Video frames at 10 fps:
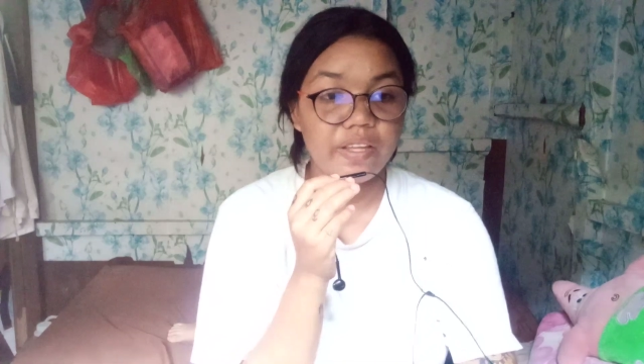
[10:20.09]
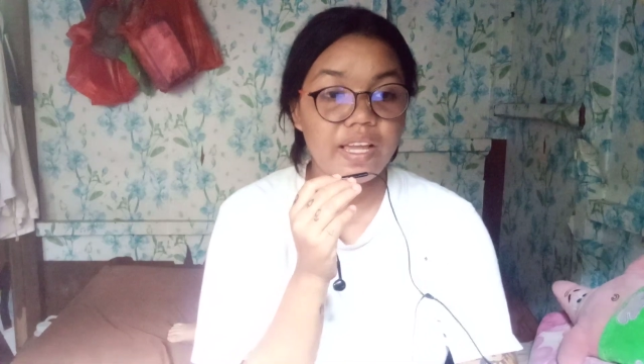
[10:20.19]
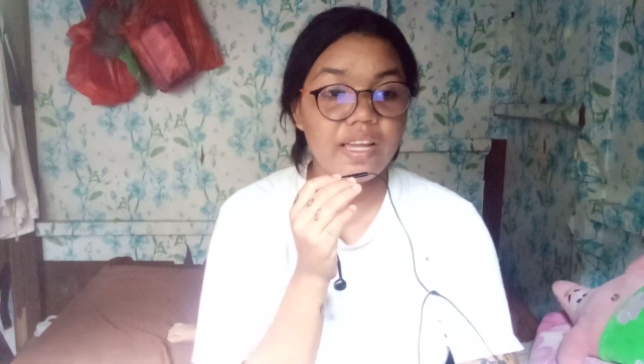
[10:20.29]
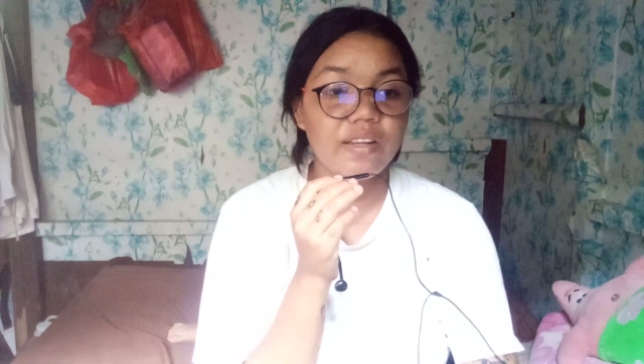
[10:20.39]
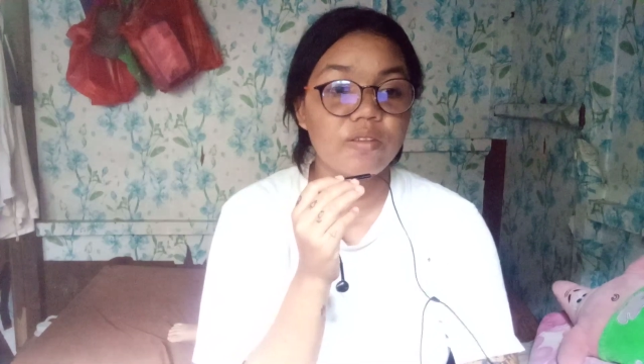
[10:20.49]

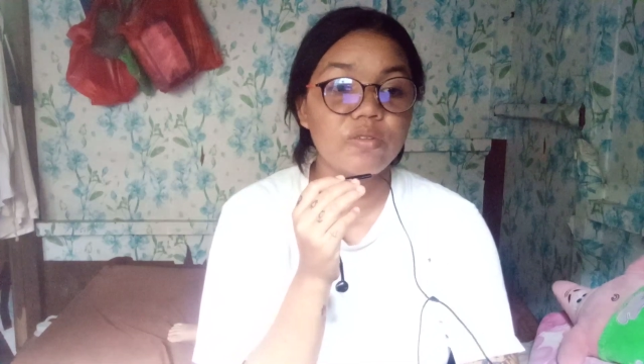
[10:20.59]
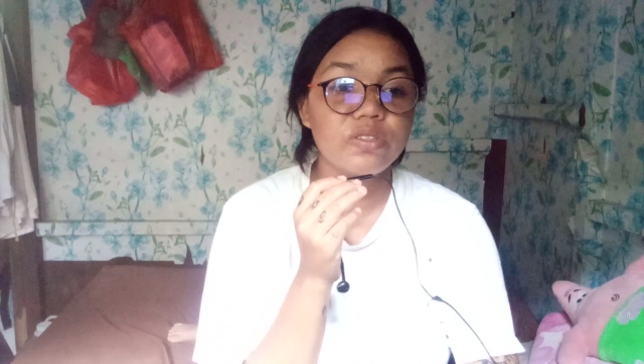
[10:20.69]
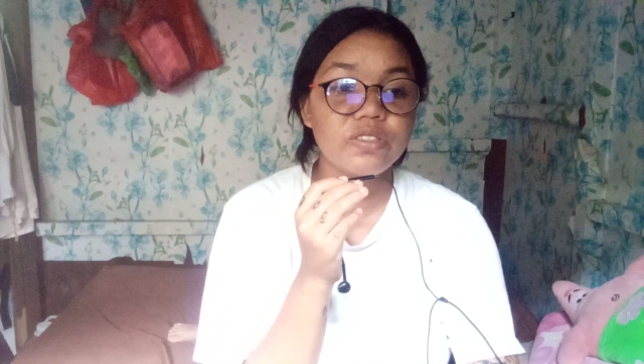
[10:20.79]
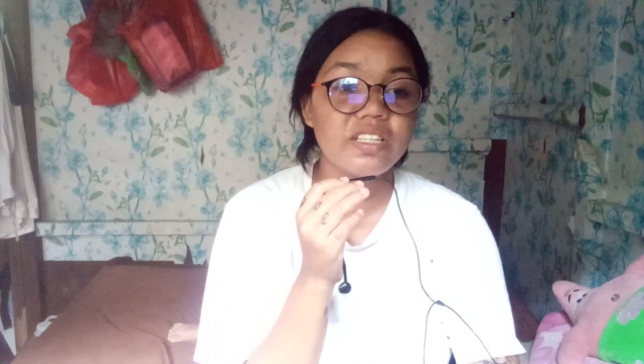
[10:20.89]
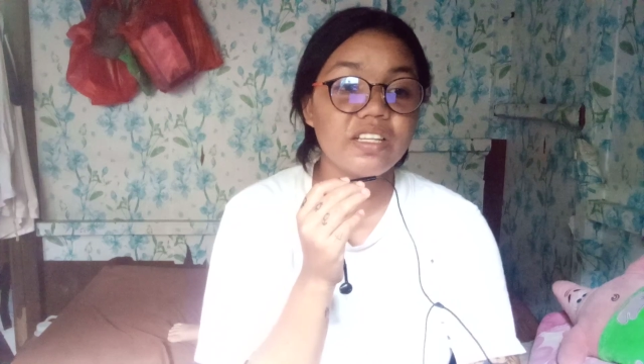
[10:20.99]
And a
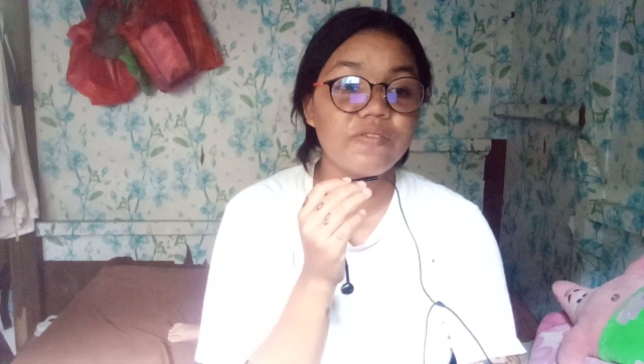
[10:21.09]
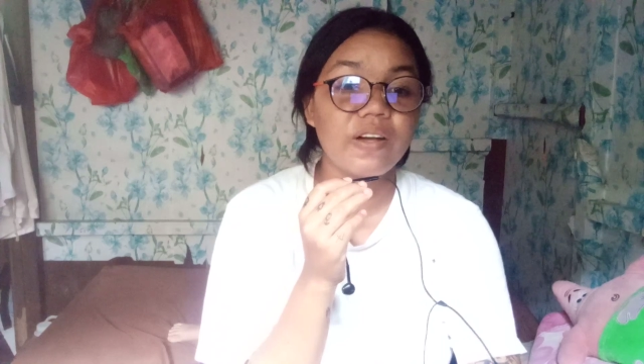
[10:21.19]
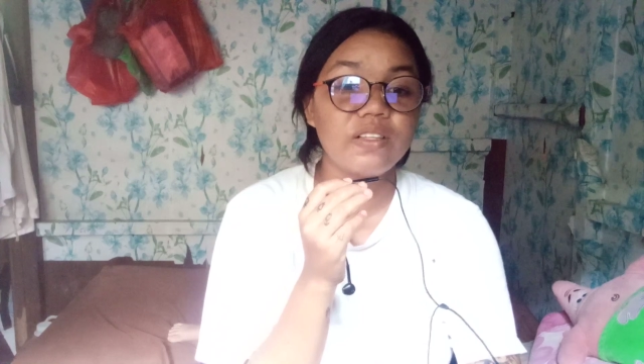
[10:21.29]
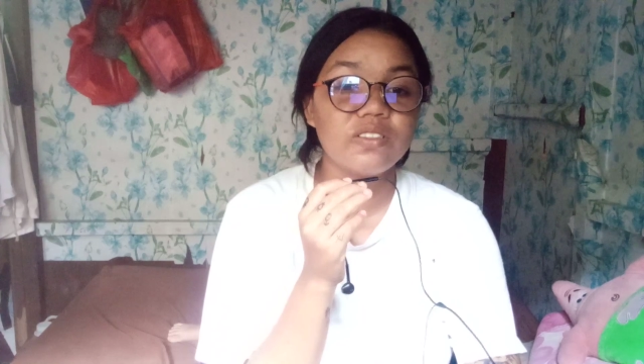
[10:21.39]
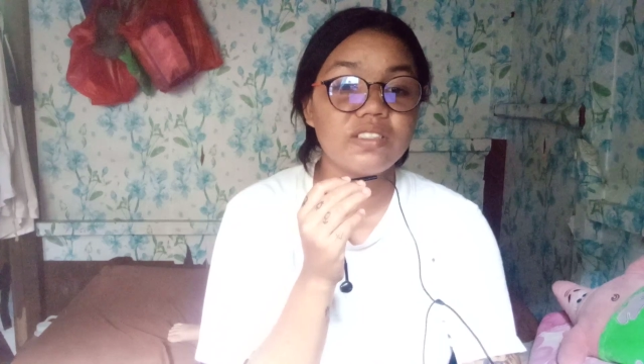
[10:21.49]
culture that
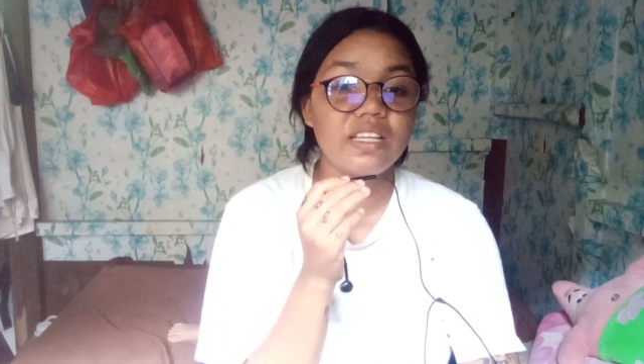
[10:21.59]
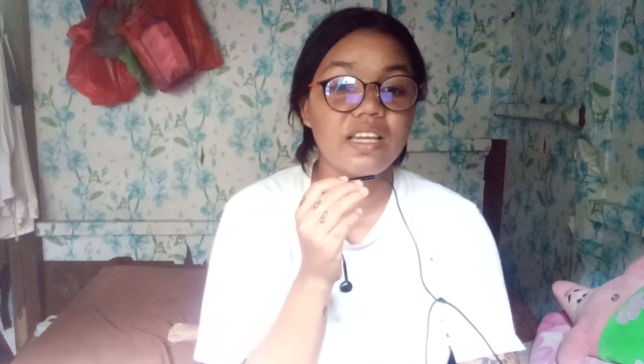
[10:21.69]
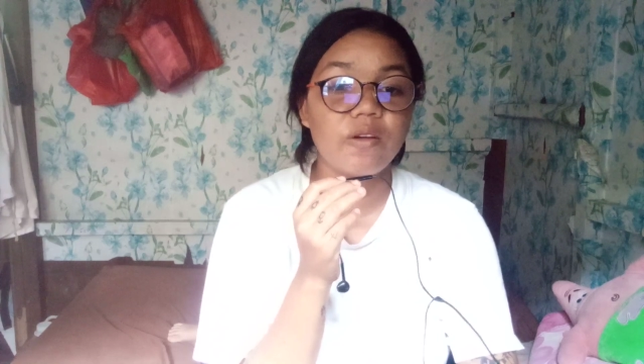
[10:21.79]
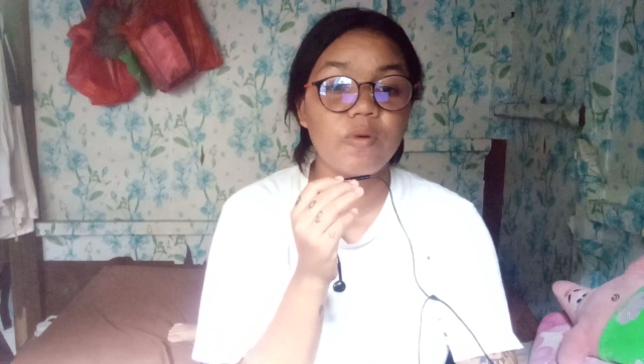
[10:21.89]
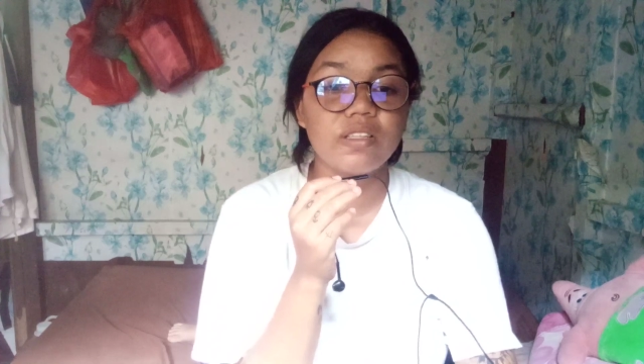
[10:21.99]
values the
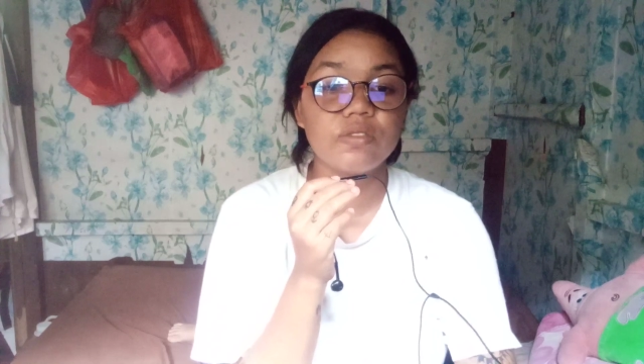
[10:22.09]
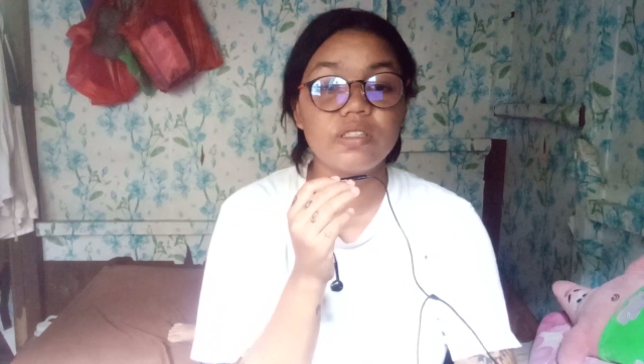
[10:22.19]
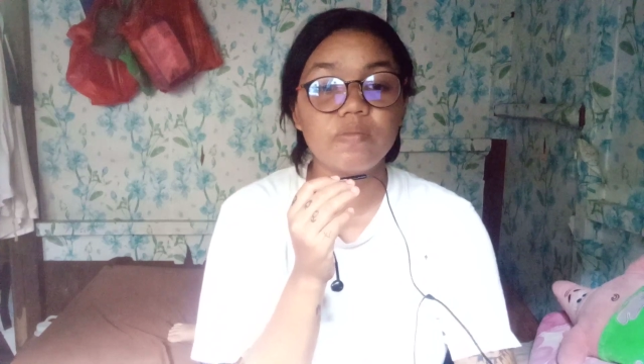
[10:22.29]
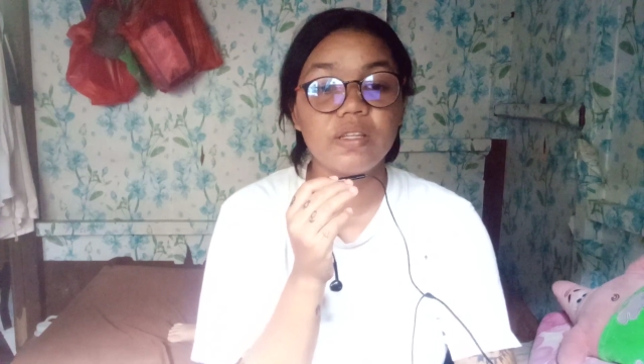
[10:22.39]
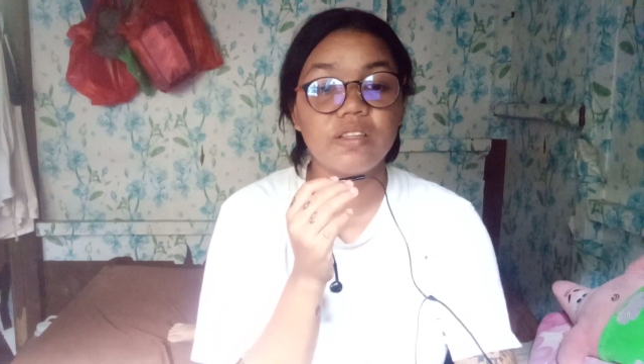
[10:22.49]
equal
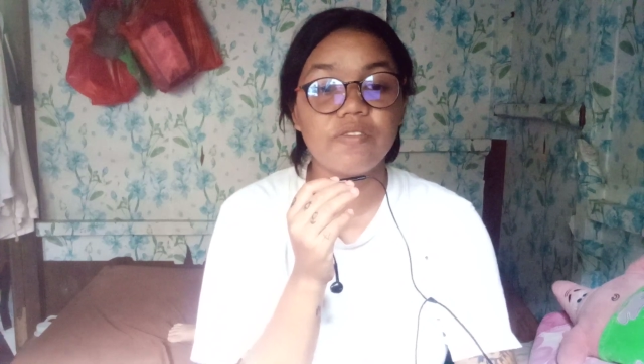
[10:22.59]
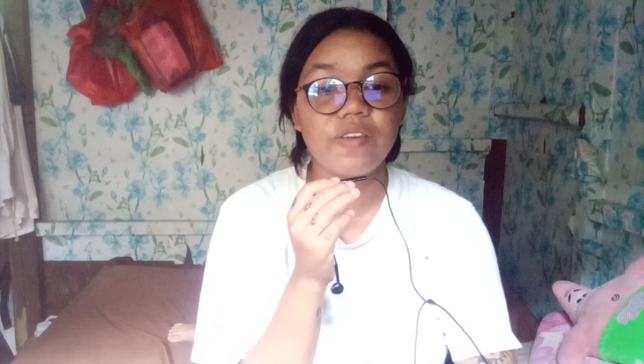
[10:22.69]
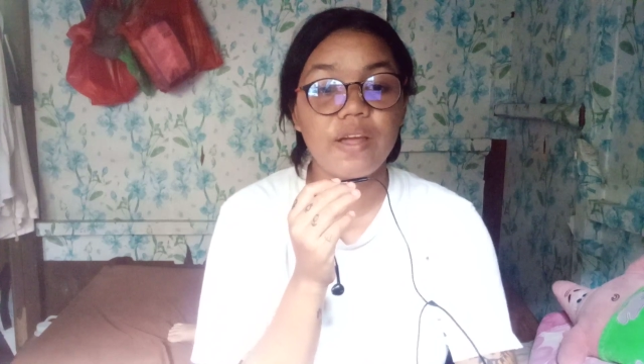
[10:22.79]
treatment of